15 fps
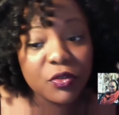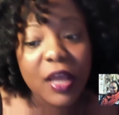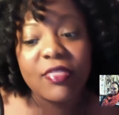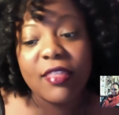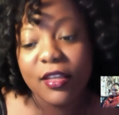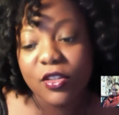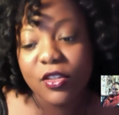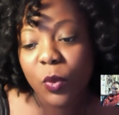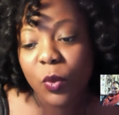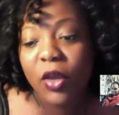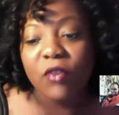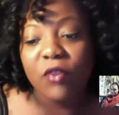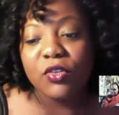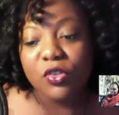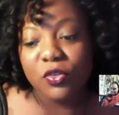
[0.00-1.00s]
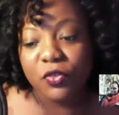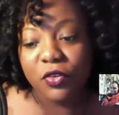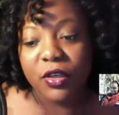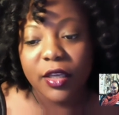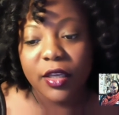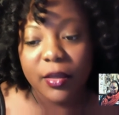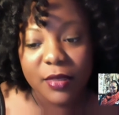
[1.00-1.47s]
I think it's way overdue for
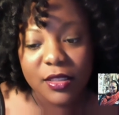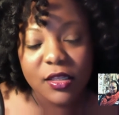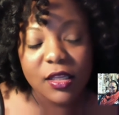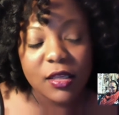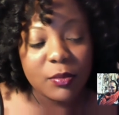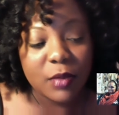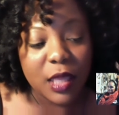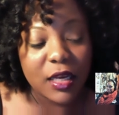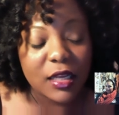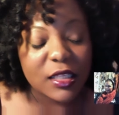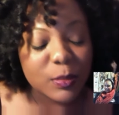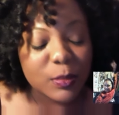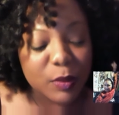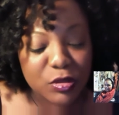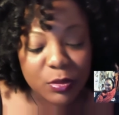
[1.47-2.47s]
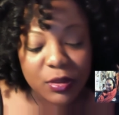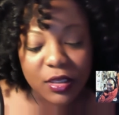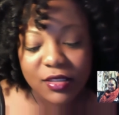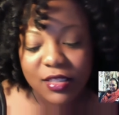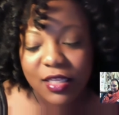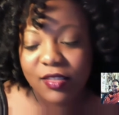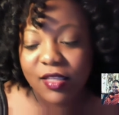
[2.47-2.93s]
him, and especially
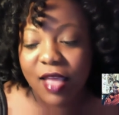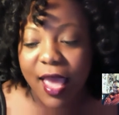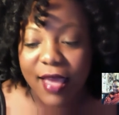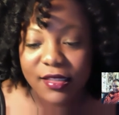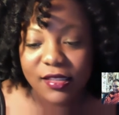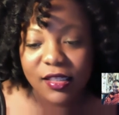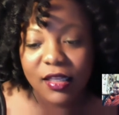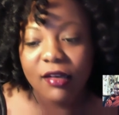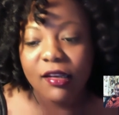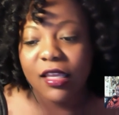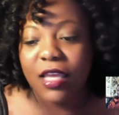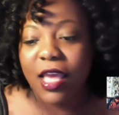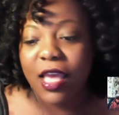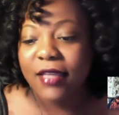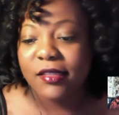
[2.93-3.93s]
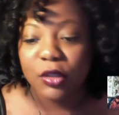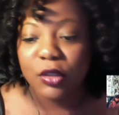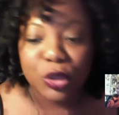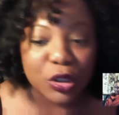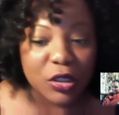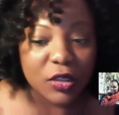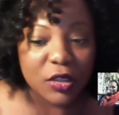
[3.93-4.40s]
because he has an accent, he has the
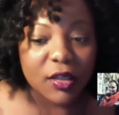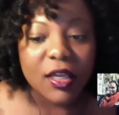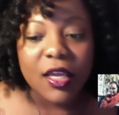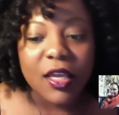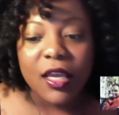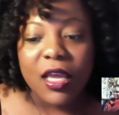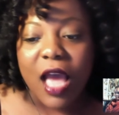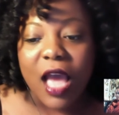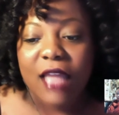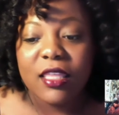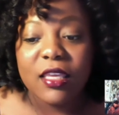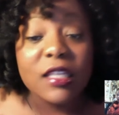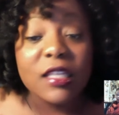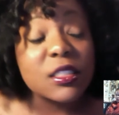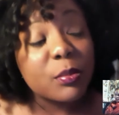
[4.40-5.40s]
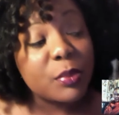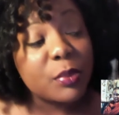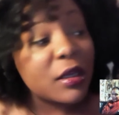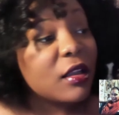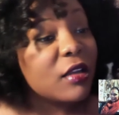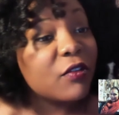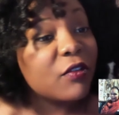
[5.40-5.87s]
look. I think he's
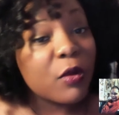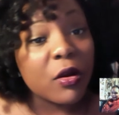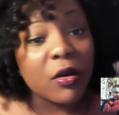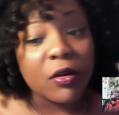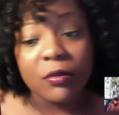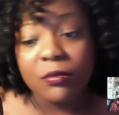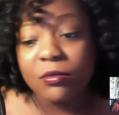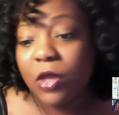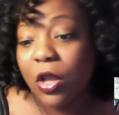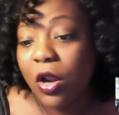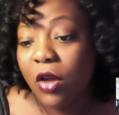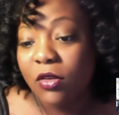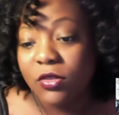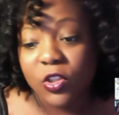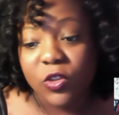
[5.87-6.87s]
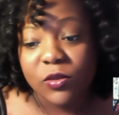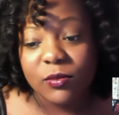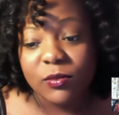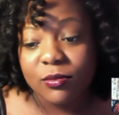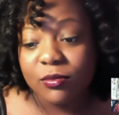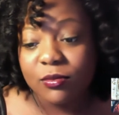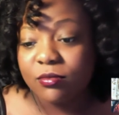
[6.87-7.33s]
appealing for, just
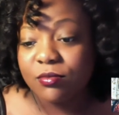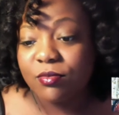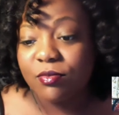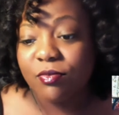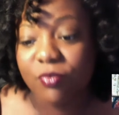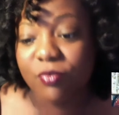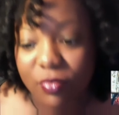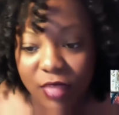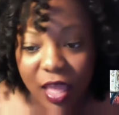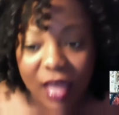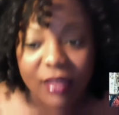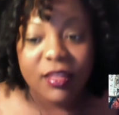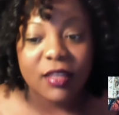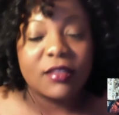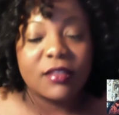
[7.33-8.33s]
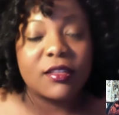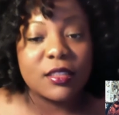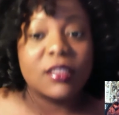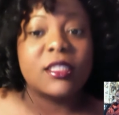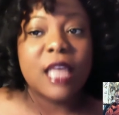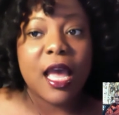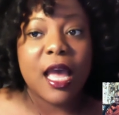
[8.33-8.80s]

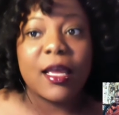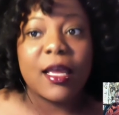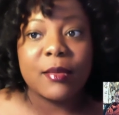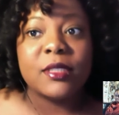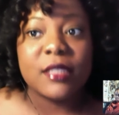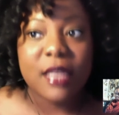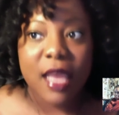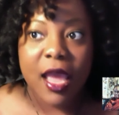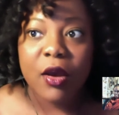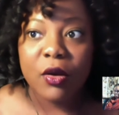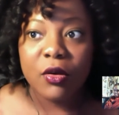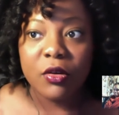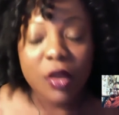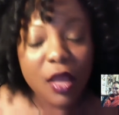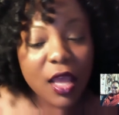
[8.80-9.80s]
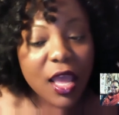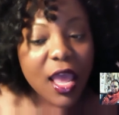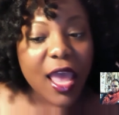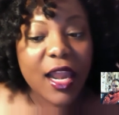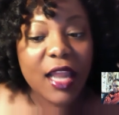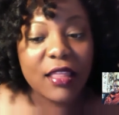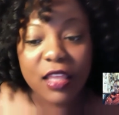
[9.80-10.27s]
the times now.
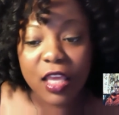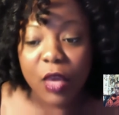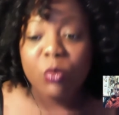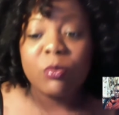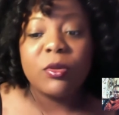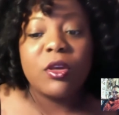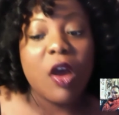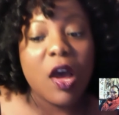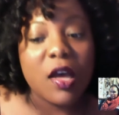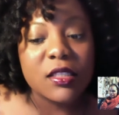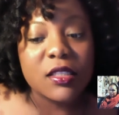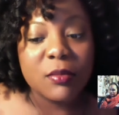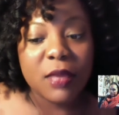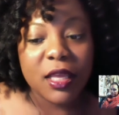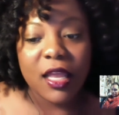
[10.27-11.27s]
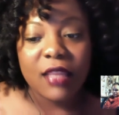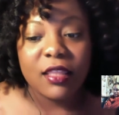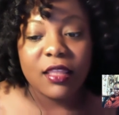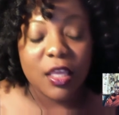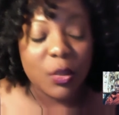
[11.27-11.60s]
And I think he would be awesome at it. I think